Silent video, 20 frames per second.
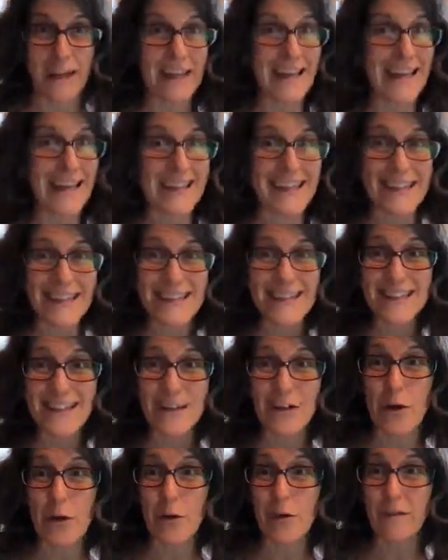Like, this is
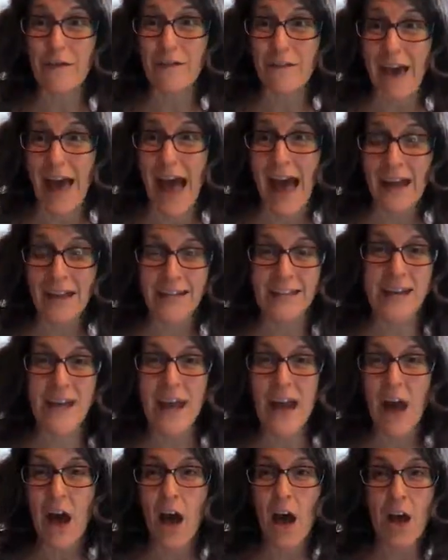known fact.
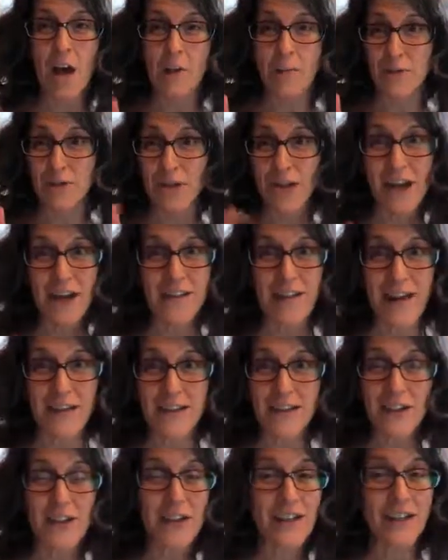Jen, that's
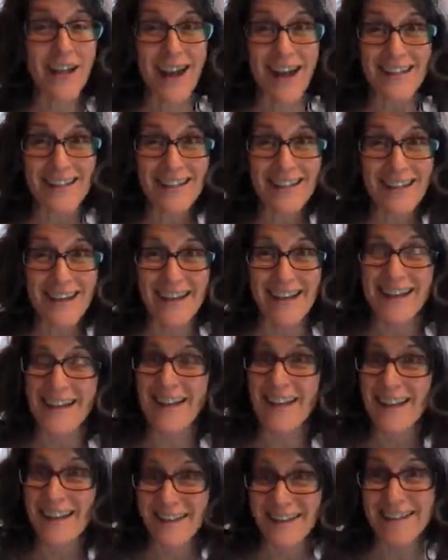a good guess. It
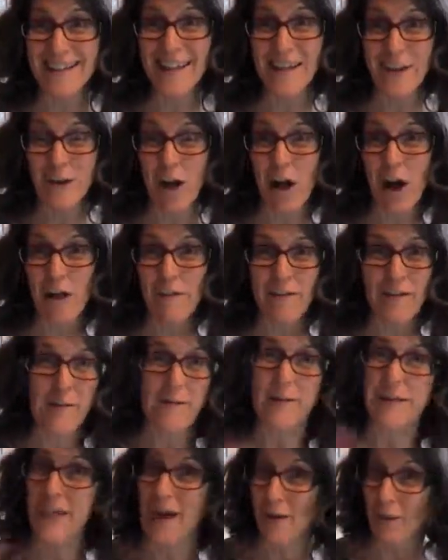is in all of them,
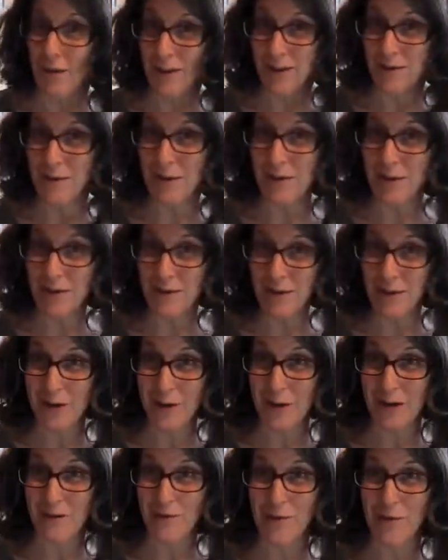but that wasn't what I was
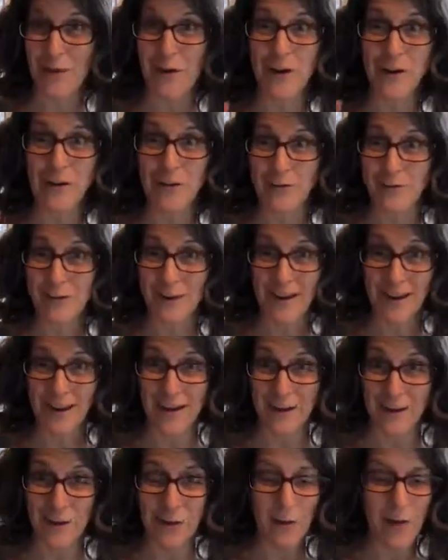going for, so thank
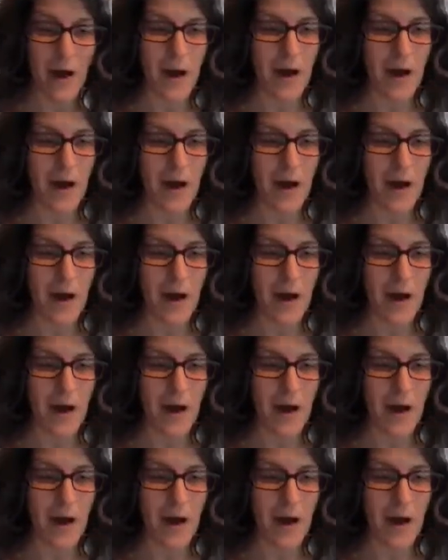you.